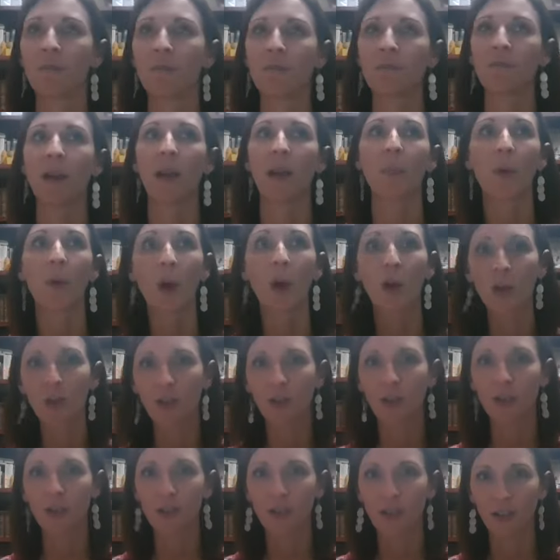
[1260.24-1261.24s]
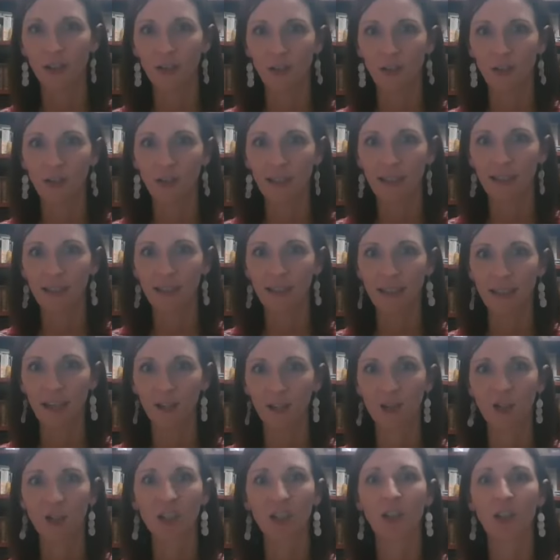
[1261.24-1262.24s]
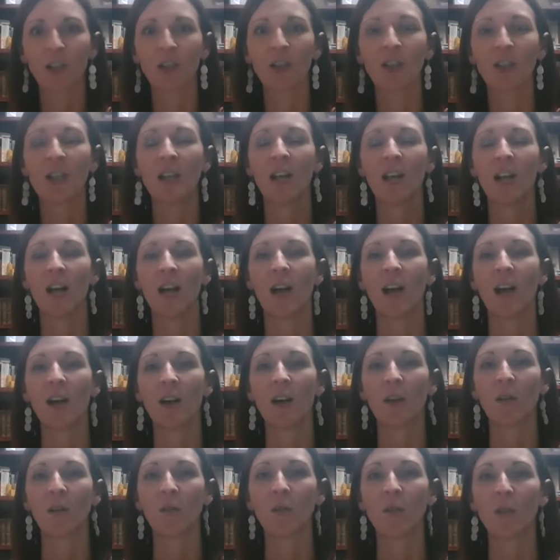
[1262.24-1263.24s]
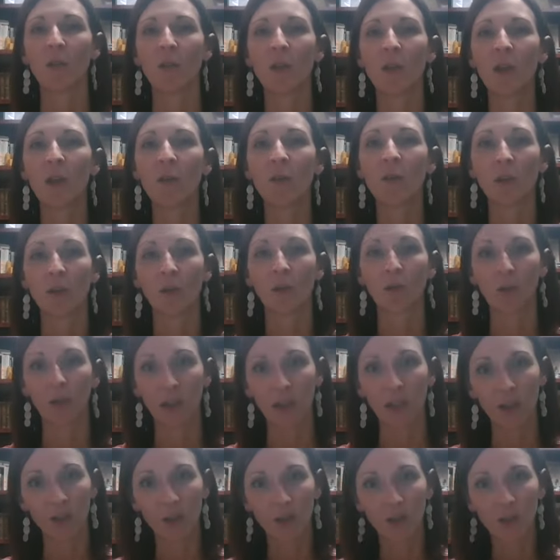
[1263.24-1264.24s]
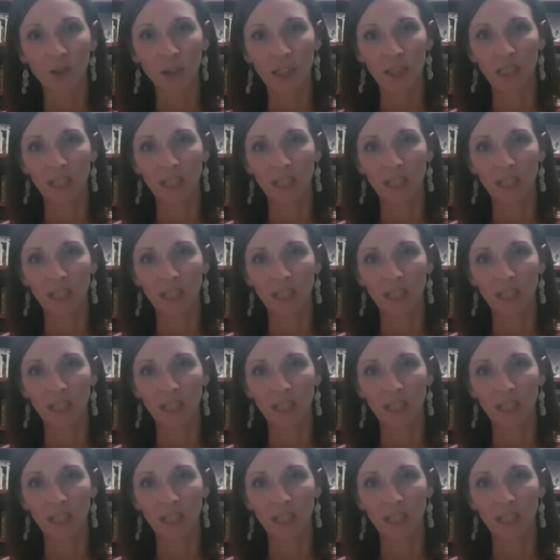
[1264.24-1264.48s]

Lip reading: My partner, Dr. Stacy Dashiel, we work really closely